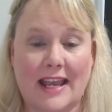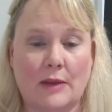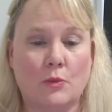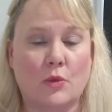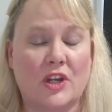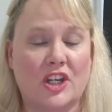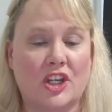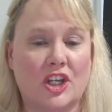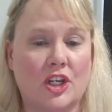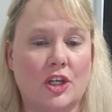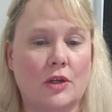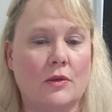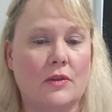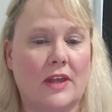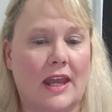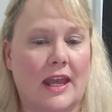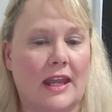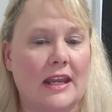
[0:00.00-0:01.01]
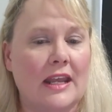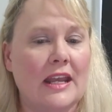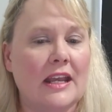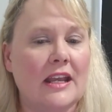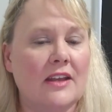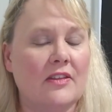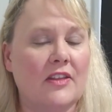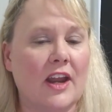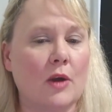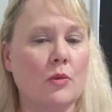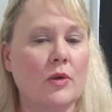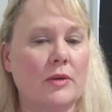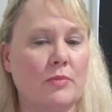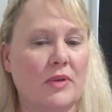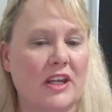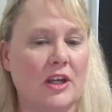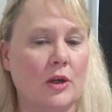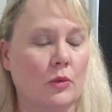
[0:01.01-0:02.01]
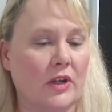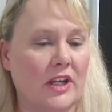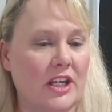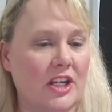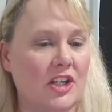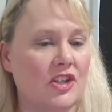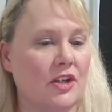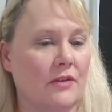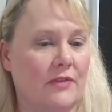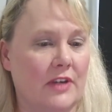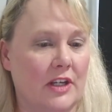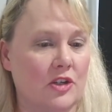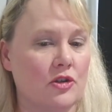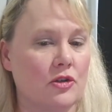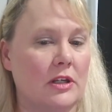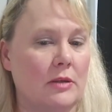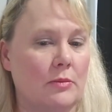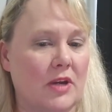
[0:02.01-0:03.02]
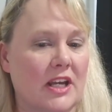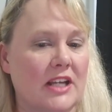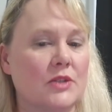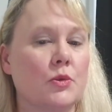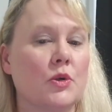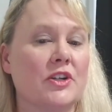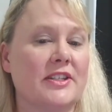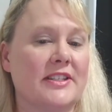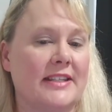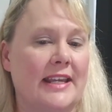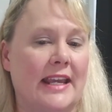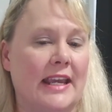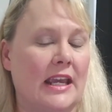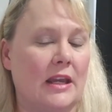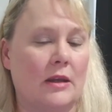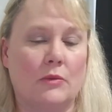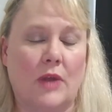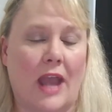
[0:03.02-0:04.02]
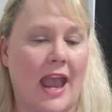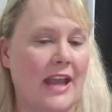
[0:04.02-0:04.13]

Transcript: And we knew that there would be a reach eventually, because we're seeing it,